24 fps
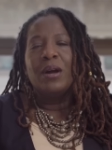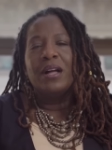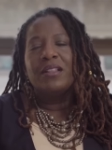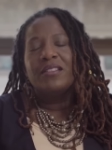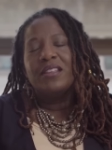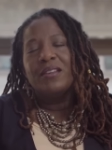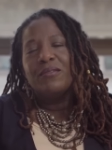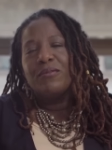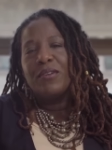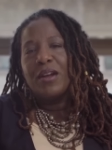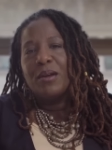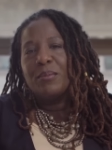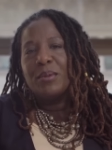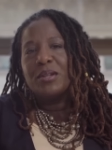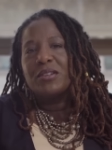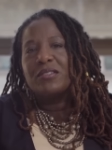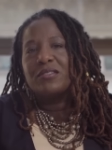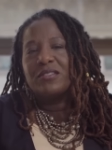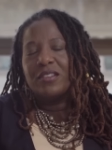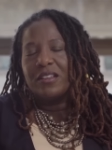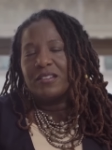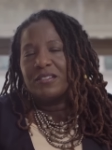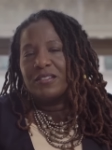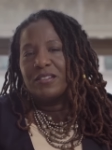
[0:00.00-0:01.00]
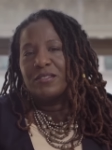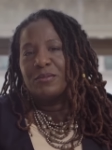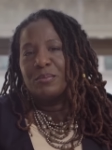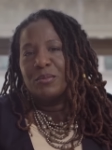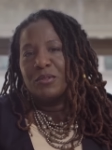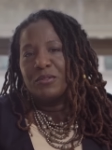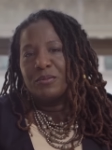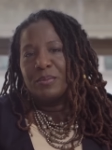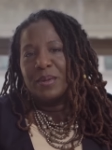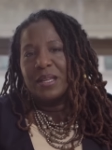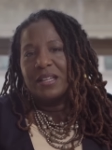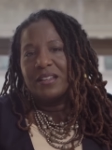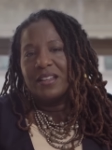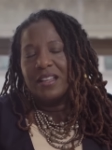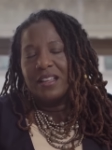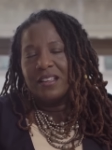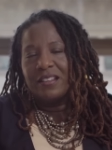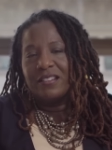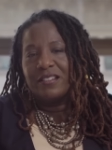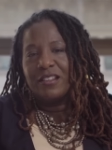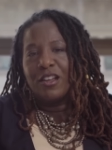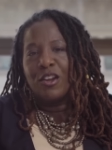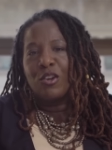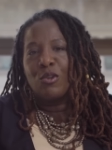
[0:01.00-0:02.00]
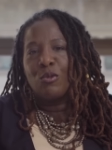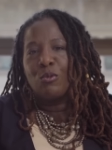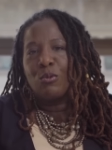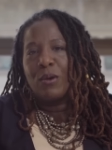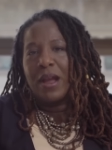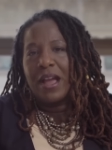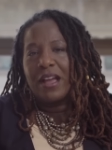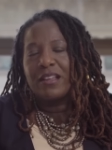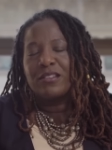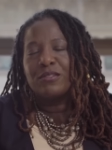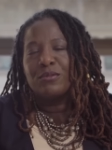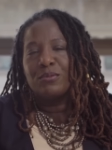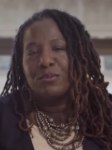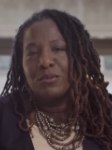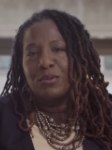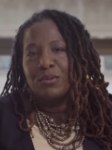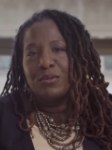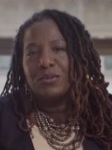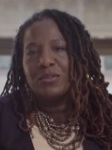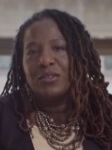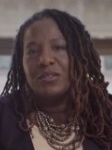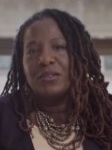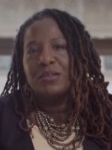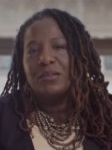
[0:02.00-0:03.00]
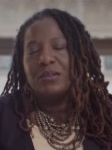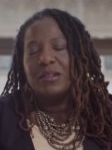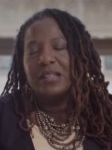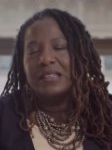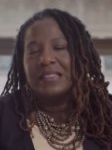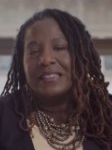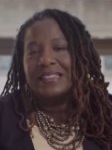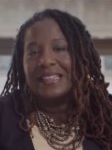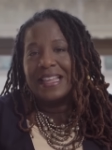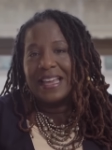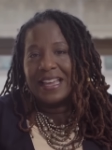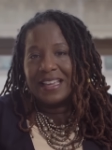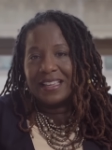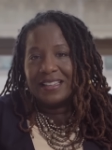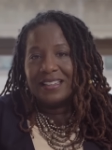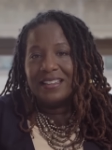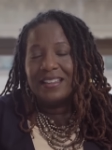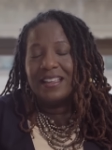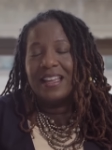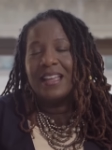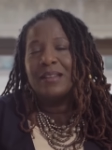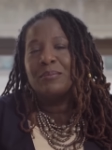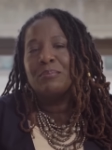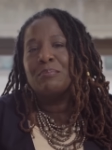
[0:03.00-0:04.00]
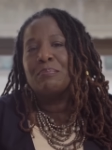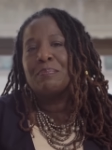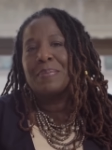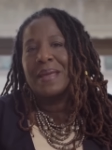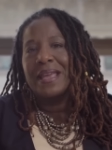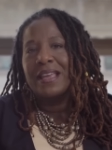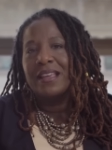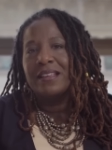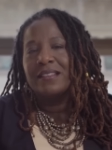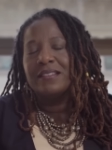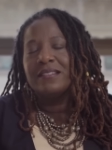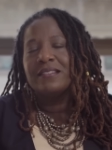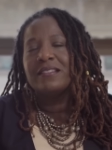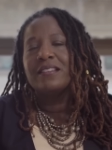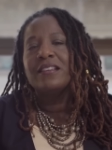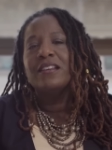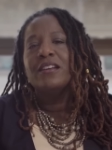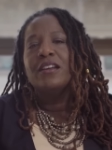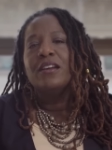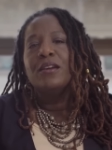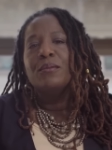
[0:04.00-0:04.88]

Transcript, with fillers: The environmental justice movement is a grassroots led and based